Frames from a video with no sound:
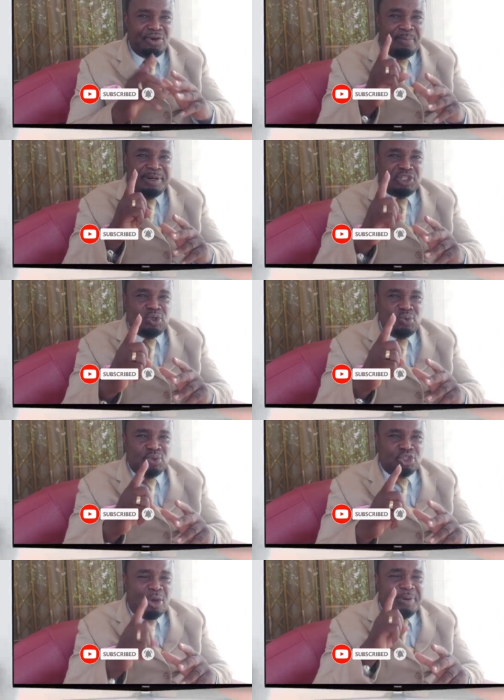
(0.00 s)
number
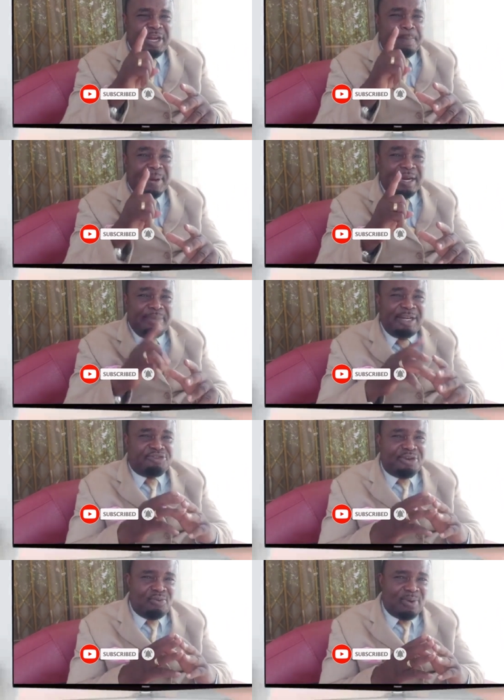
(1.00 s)
2 so we ne
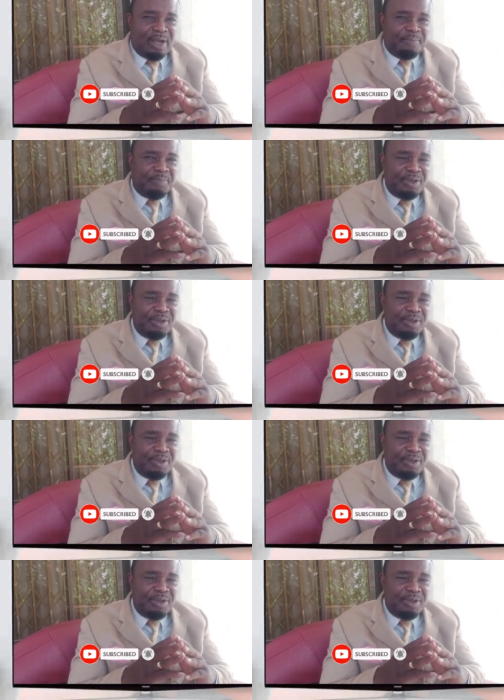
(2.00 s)
parliamentary no a